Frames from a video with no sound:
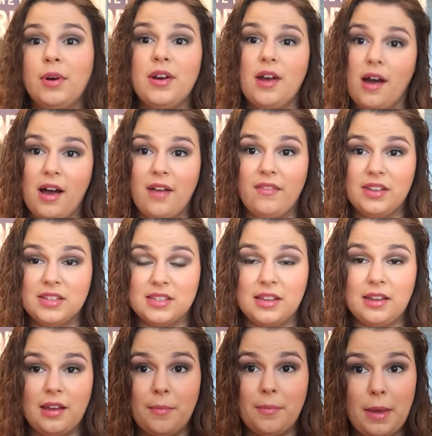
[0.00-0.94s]
well not
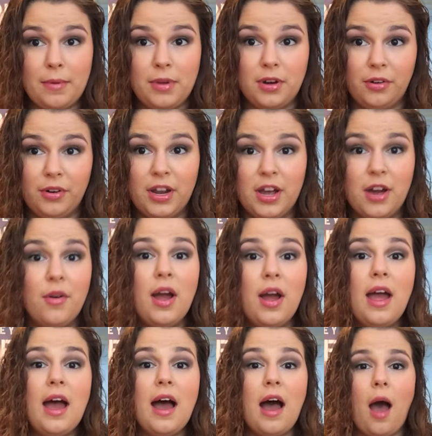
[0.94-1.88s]
obviously, maybe you'll know.
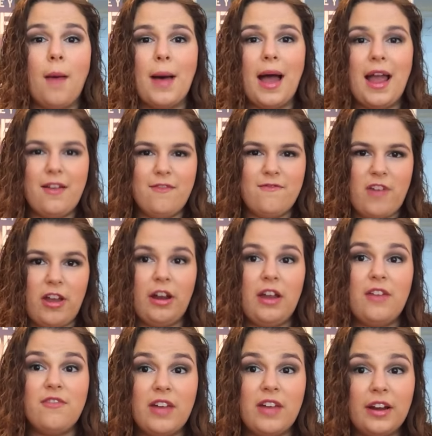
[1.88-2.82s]
I have
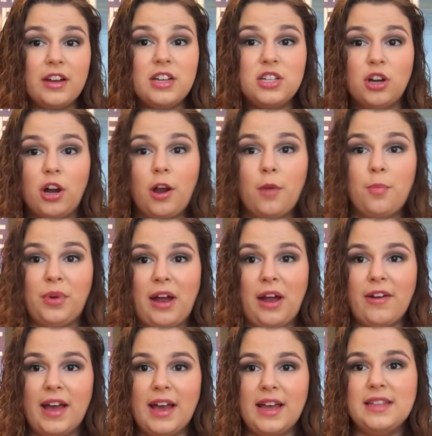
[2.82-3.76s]
very, very dark
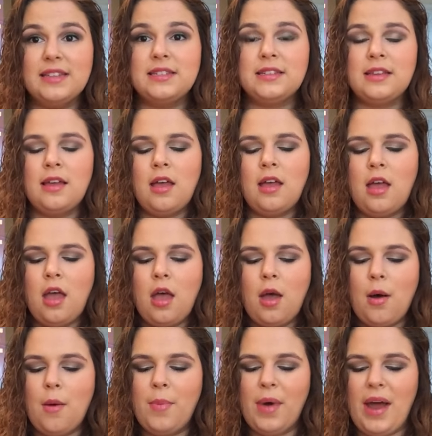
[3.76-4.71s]
brown eyes.
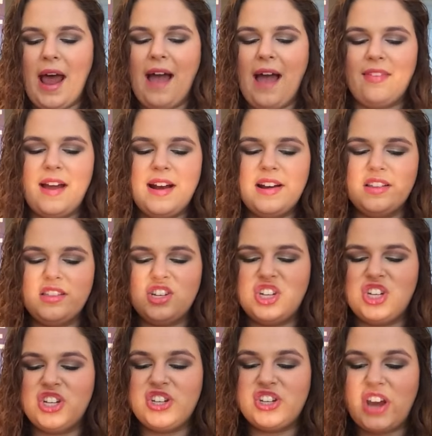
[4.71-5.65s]
But I liked the
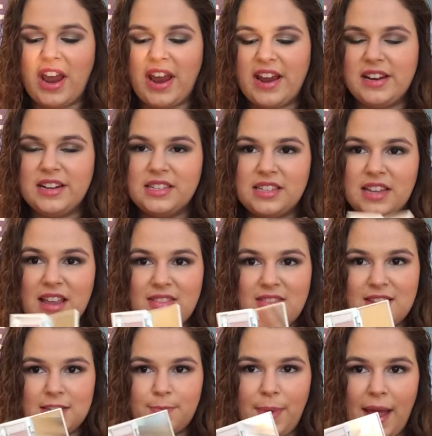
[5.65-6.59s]
shades in
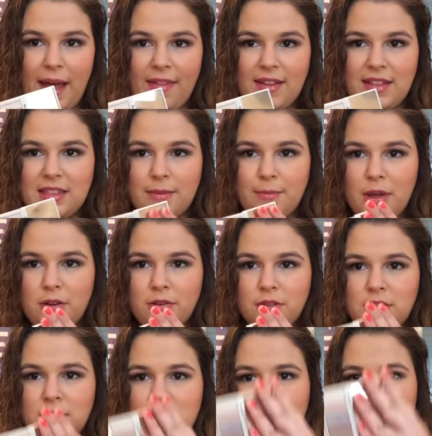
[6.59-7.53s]
this palette the
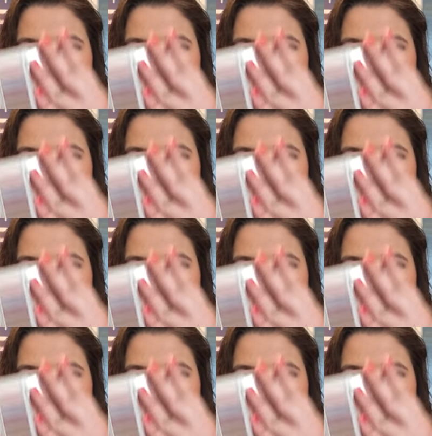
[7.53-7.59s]
most.